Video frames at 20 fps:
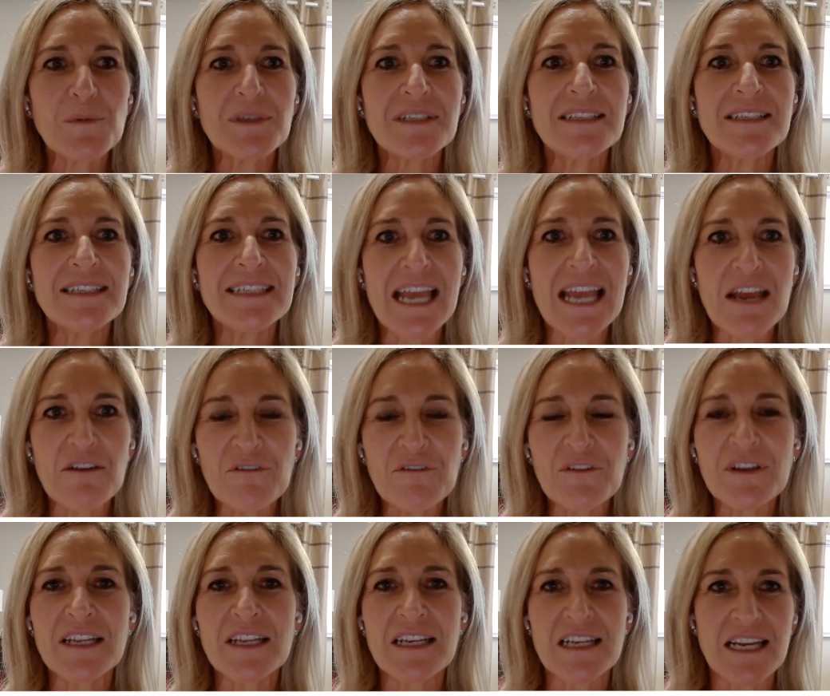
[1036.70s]
was
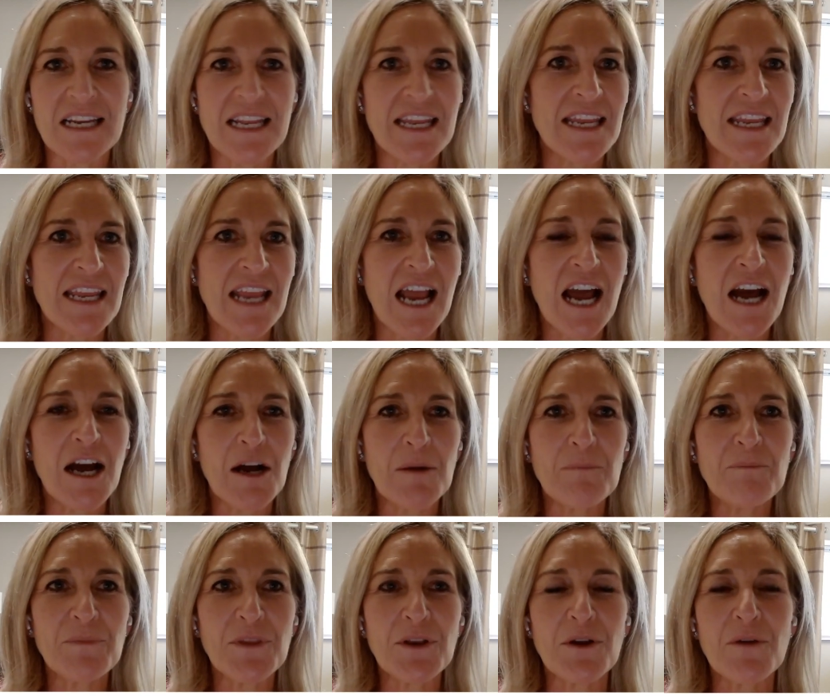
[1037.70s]
definitely,
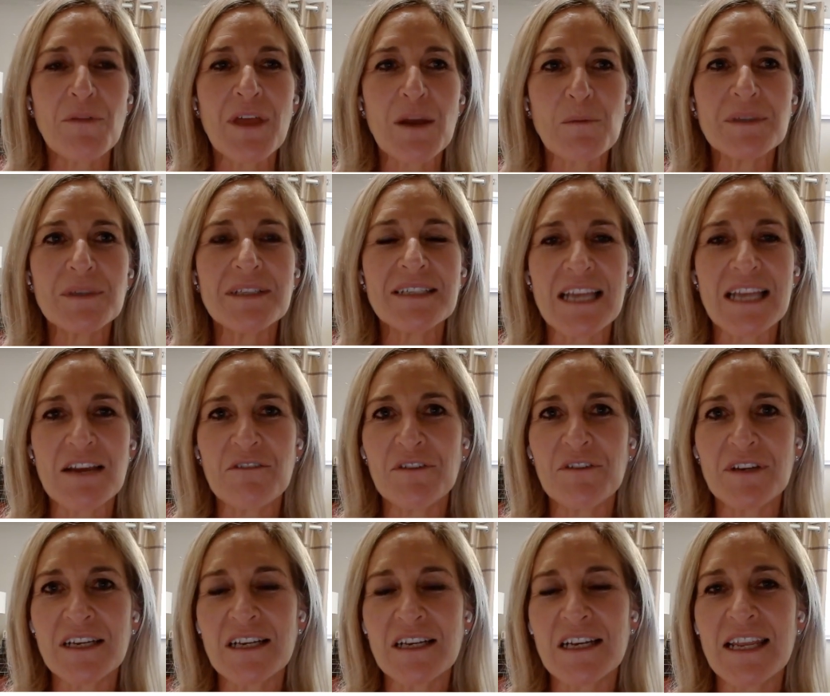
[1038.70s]
um, you know, that was
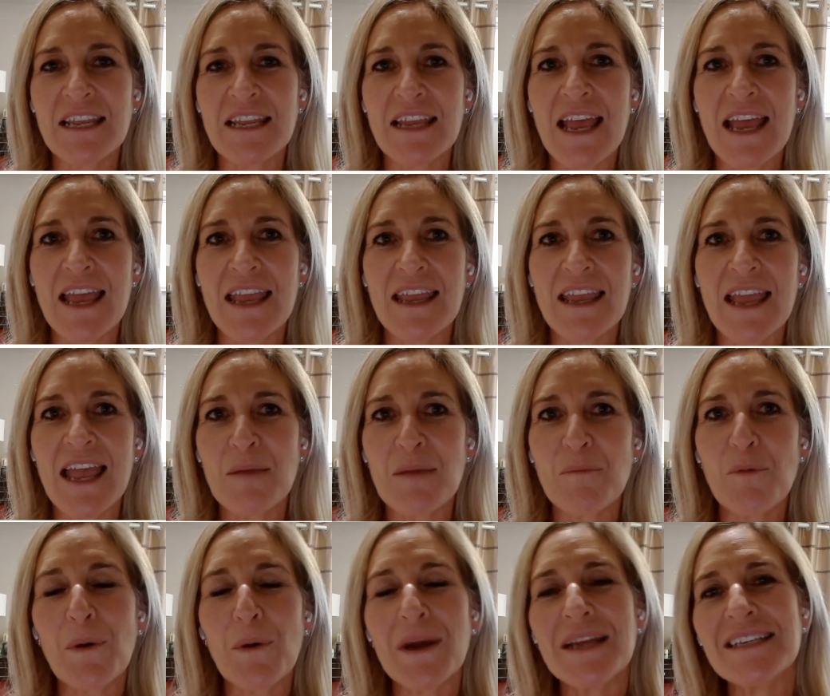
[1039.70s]
definitely a, a
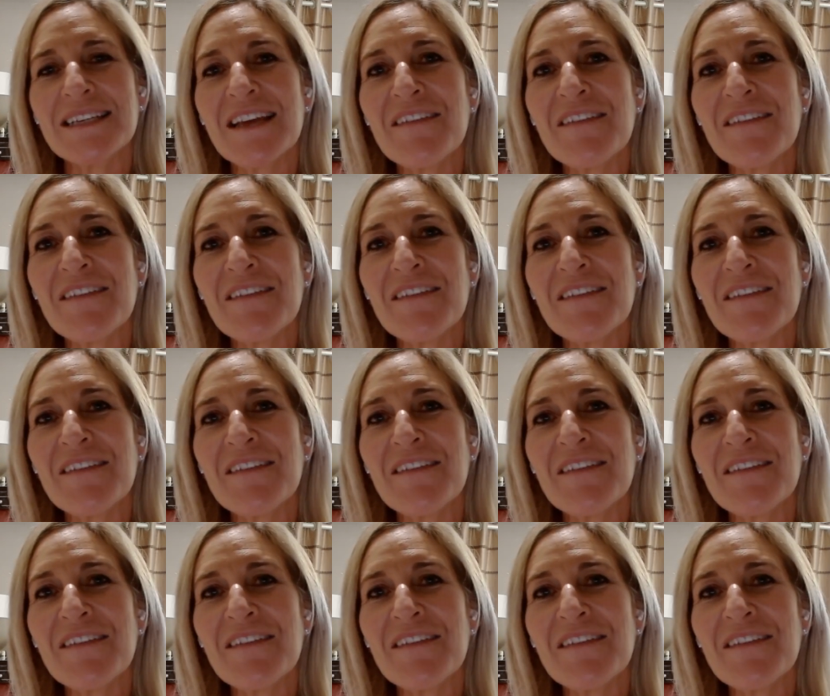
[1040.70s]
point.